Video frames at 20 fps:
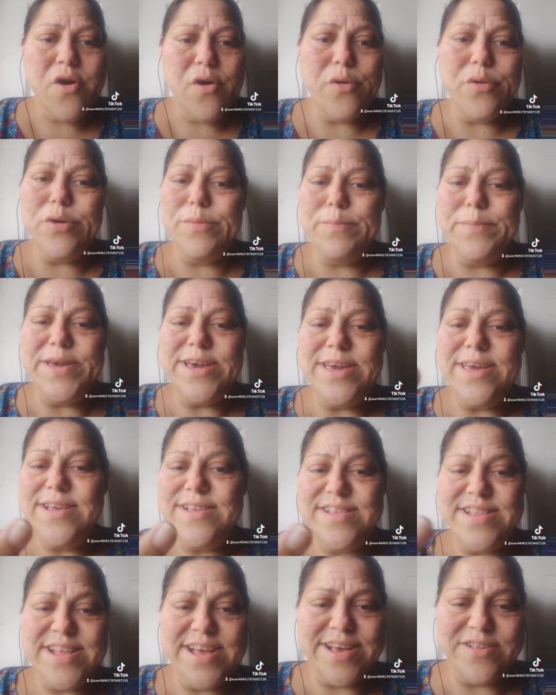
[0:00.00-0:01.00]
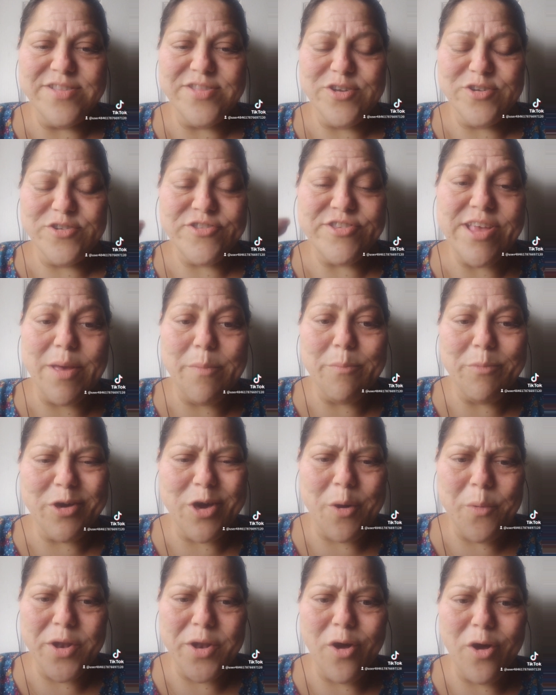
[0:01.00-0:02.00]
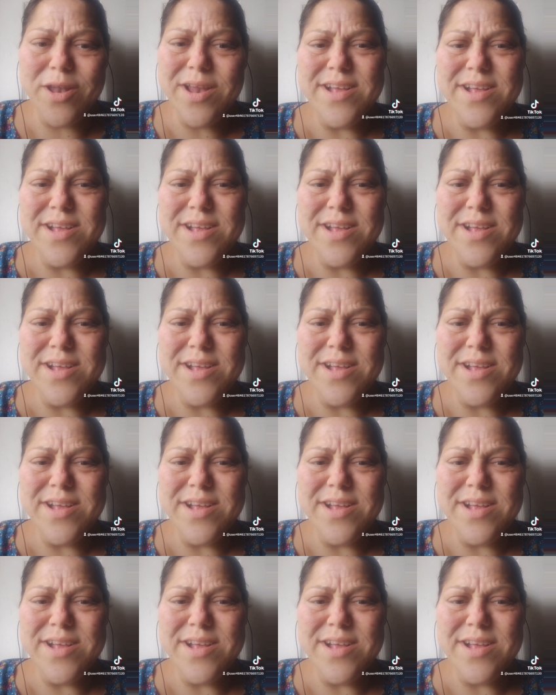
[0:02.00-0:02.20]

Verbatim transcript: or because they, there's something going on.